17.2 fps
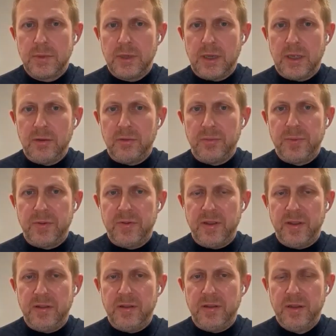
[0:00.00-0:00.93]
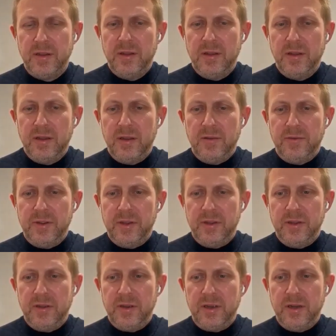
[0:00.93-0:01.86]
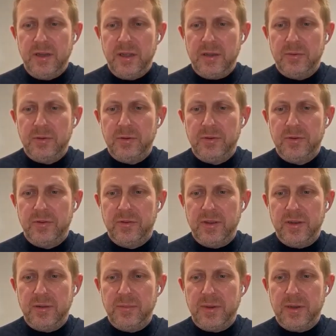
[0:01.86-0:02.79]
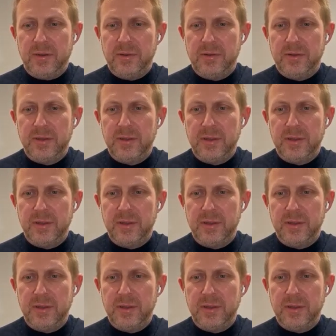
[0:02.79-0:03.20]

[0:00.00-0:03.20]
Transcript: 100%. And I think, I like what you said about